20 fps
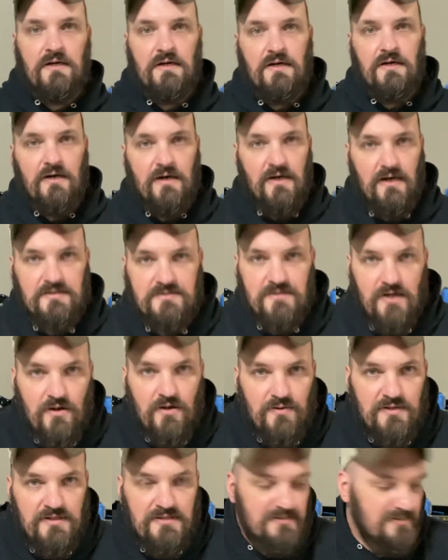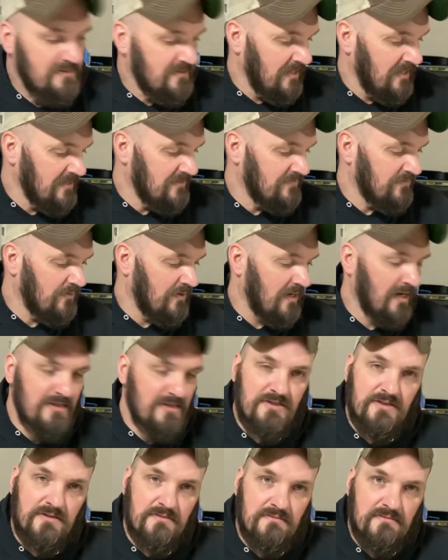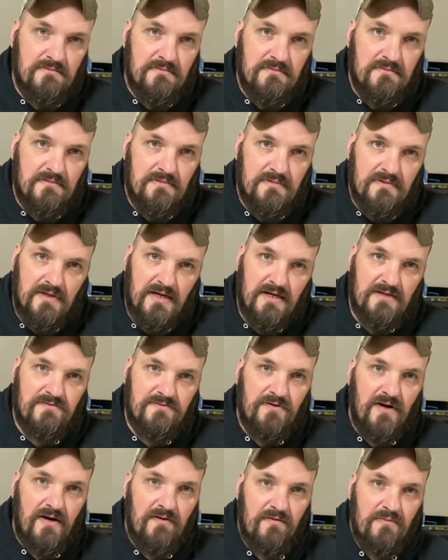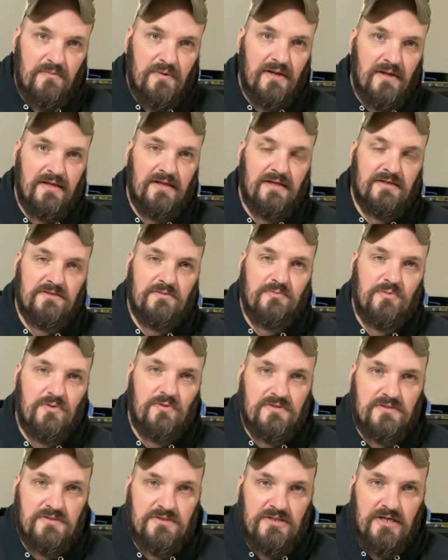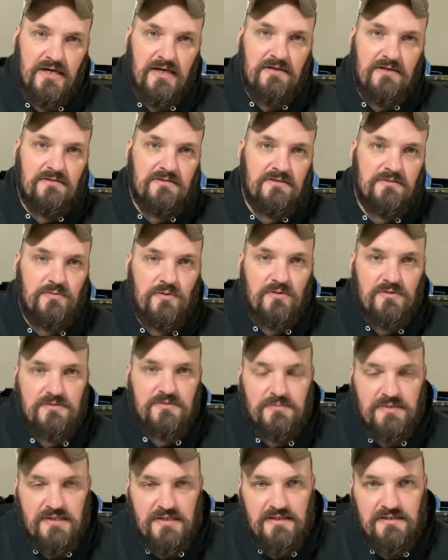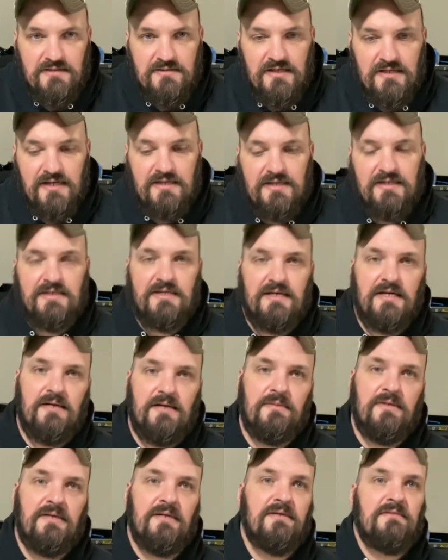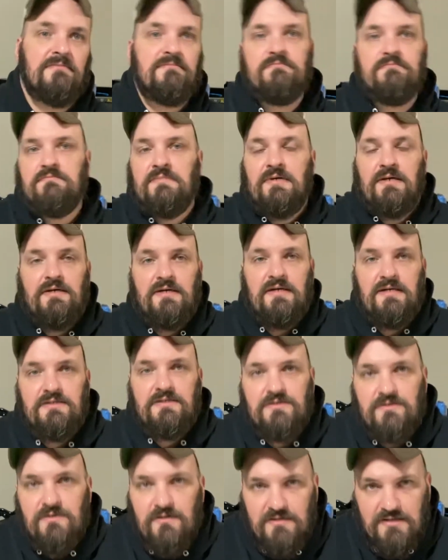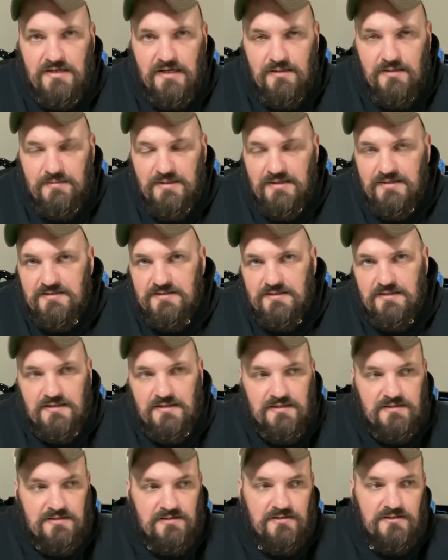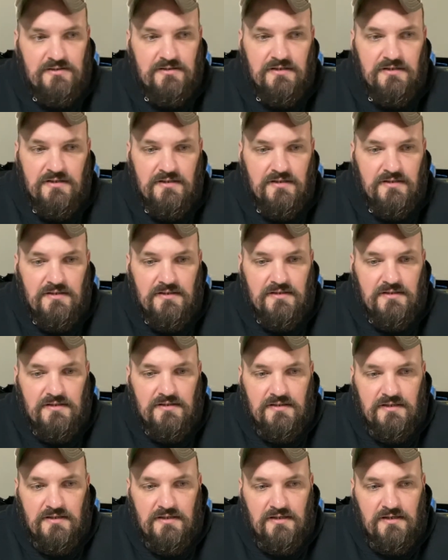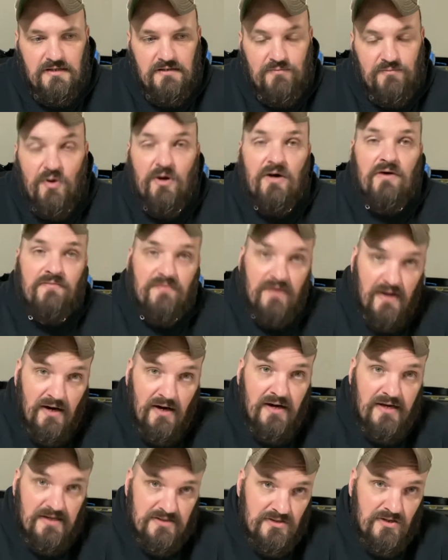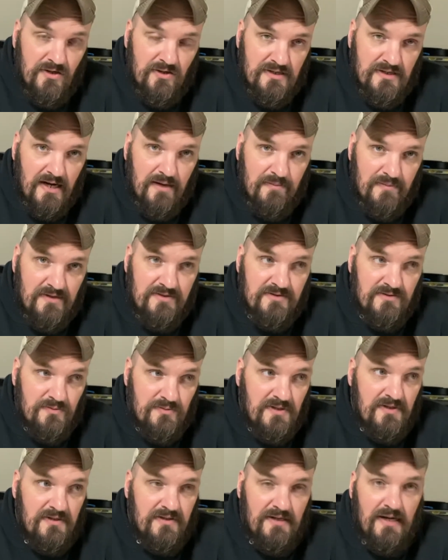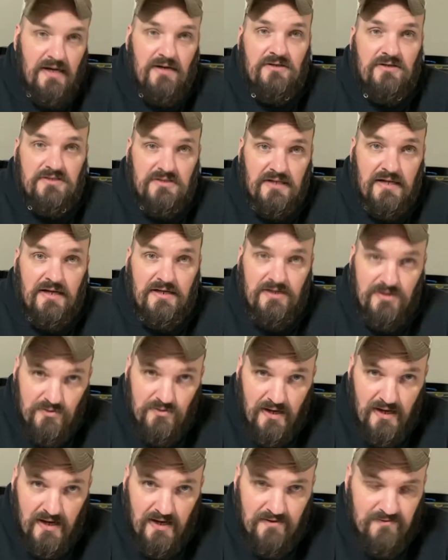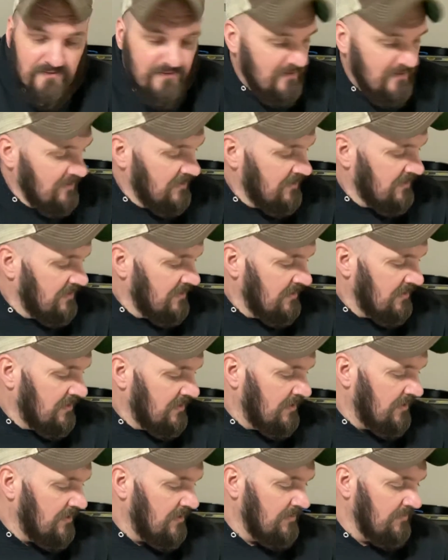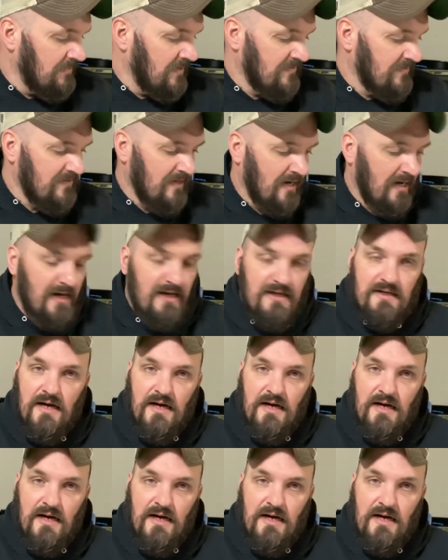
As always, thanks for watching. Thanks for everybody that supports the channel and supports me. Like and comment. I'll answer all comments. I'll answer all comments with the knowledge that I do have. If not, I